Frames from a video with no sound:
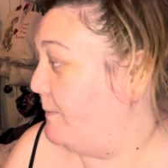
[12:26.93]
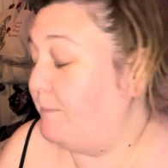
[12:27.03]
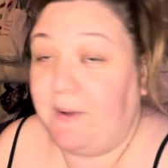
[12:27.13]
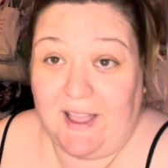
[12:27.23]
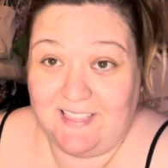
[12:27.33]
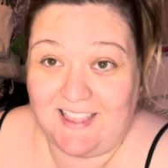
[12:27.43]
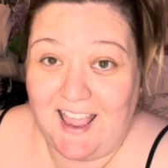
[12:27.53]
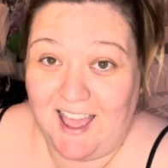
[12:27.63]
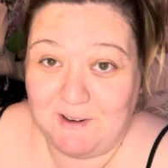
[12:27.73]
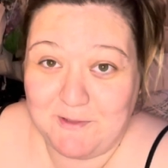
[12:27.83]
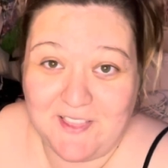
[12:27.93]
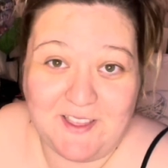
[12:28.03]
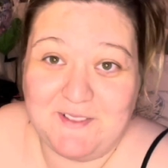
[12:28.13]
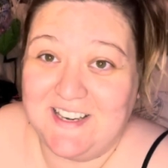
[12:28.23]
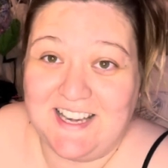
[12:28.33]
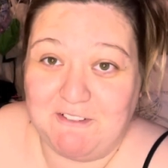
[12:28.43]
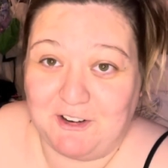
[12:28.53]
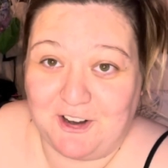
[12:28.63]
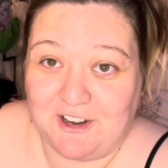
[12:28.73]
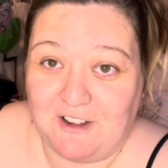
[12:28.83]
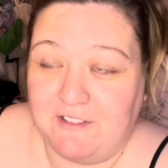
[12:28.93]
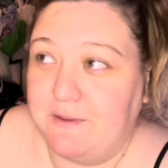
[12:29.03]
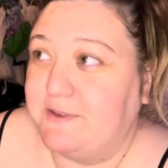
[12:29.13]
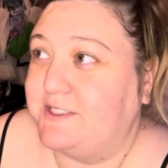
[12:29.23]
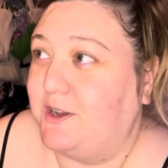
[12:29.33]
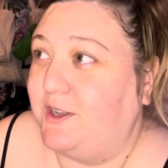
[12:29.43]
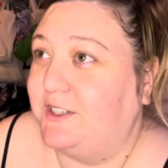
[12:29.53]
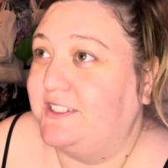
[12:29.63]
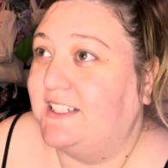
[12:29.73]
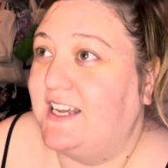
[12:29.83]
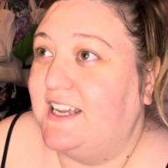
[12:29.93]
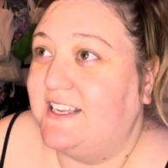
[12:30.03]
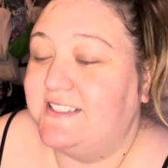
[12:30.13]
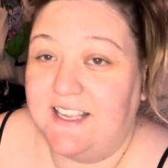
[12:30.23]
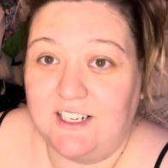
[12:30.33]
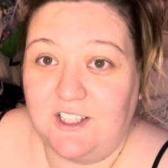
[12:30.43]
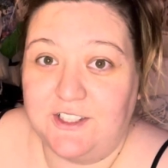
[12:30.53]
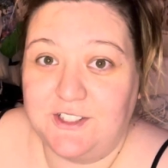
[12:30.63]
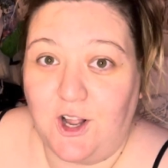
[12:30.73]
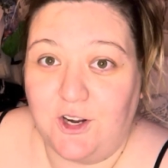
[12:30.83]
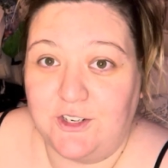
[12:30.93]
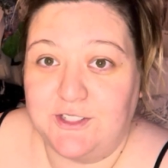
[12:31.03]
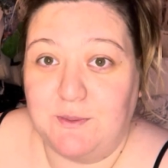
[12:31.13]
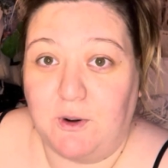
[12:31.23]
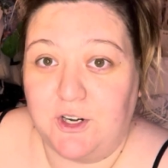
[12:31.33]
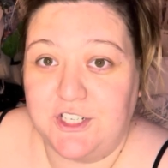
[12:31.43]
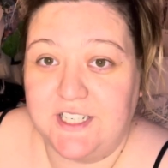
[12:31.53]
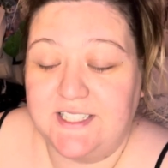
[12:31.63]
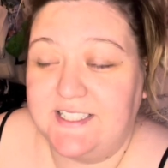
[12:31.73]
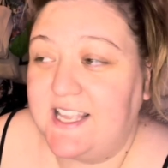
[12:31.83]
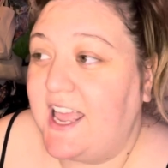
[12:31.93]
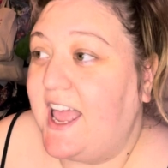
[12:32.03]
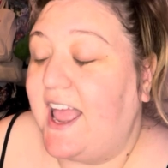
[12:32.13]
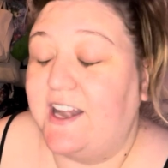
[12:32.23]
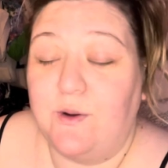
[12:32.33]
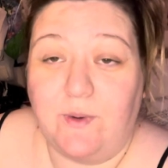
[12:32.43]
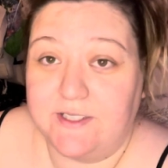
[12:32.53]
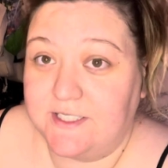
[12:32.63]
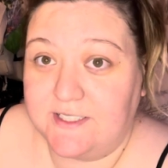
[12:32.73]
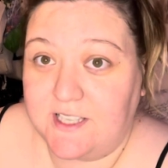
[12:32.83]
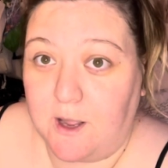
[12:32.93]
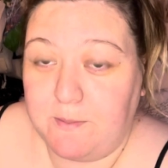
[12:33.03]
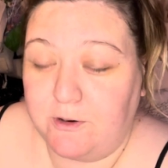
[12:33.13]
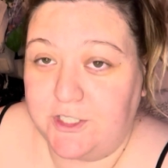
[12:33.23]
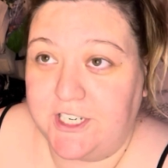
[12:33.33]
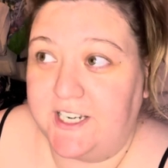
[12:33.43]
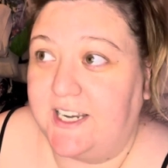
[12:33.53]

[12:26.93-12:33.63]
But they had one that we'd never heard of. It was called Santa Claus Conquers the Martians, and it wasn't stop motion.